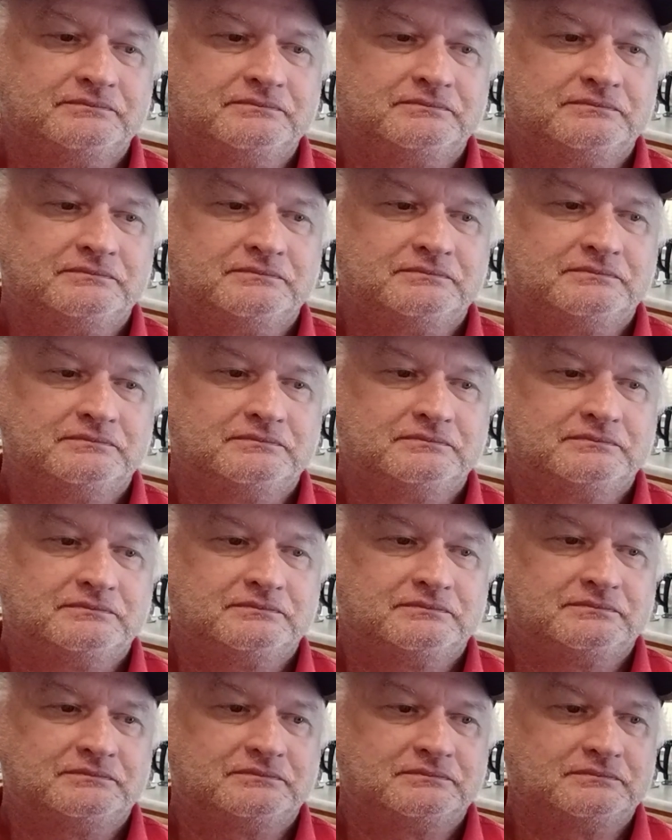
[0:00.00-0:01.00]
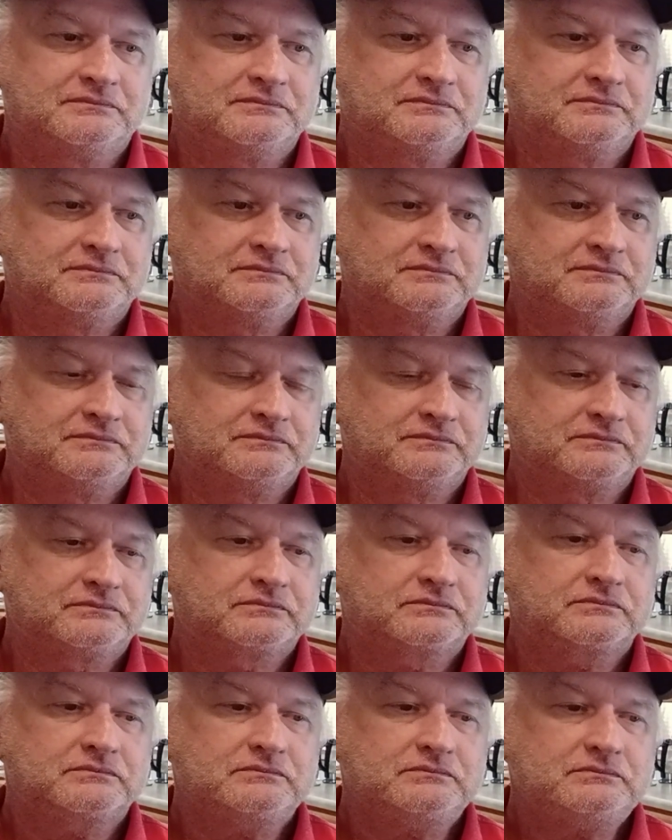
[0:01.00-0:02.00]

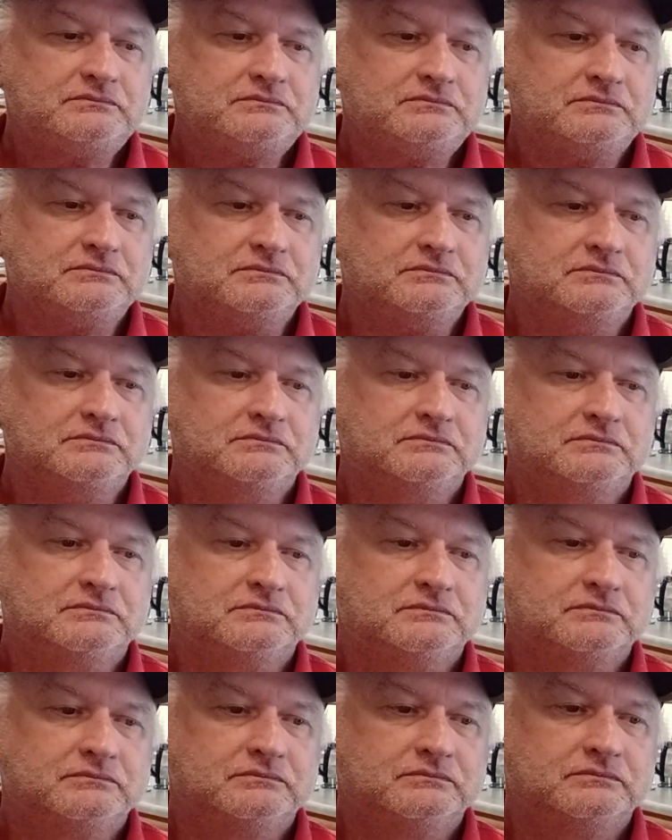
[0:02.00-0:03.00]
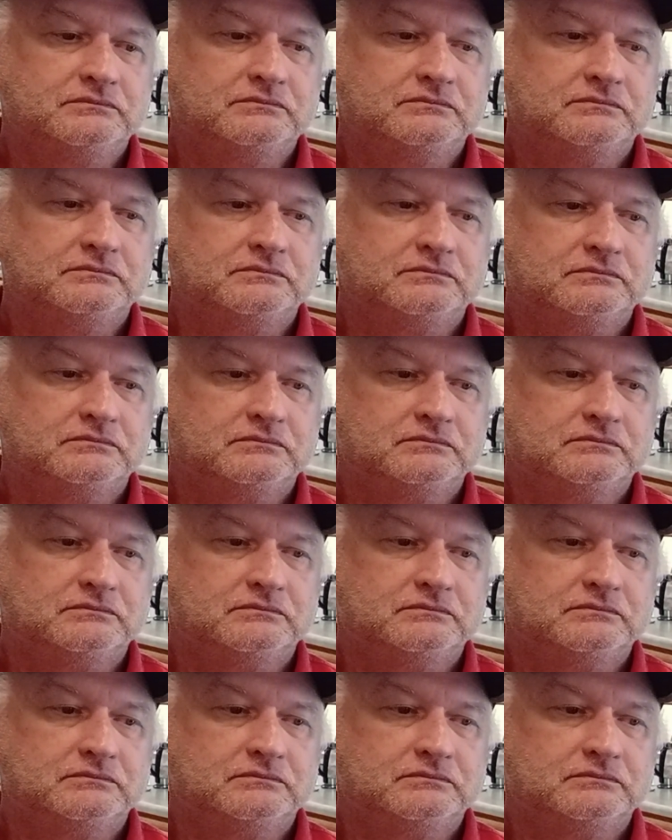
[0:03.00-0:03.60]
This person isn't speaking.